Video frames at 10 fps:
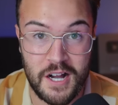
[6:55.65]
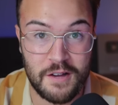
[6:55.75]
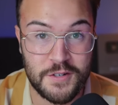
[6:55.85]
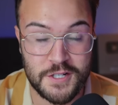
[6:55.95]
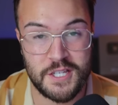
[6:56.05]

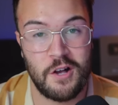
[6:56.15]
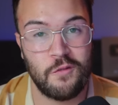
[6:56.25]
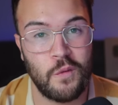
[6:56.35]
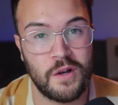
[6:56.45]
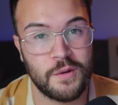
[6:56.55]
of
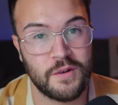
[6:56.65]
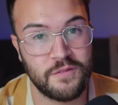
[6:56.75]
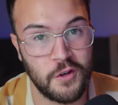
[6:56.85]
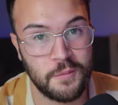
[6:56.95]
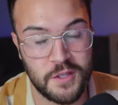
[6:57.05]
yourself while you are
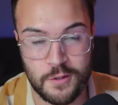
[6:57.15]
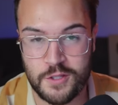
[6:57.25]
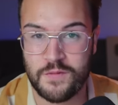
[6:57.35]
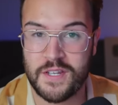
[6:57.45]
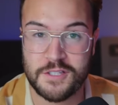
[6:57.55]
filming
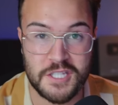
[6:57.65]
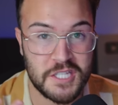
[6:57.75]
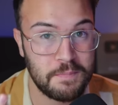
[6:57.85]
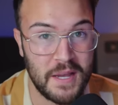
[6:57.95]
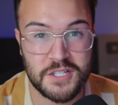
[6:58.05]
YouTube videos,
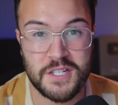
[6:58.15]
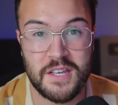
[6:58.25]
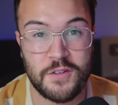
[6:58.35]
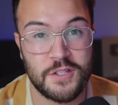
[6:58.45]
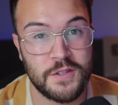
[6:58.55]
especially
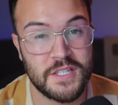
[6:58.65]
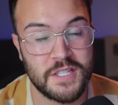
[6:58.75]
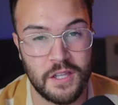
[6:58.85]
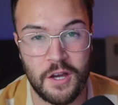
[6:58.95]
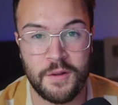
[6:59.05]
if you do this
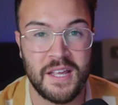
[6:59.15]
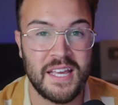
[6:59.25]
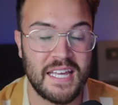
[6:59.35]
alone.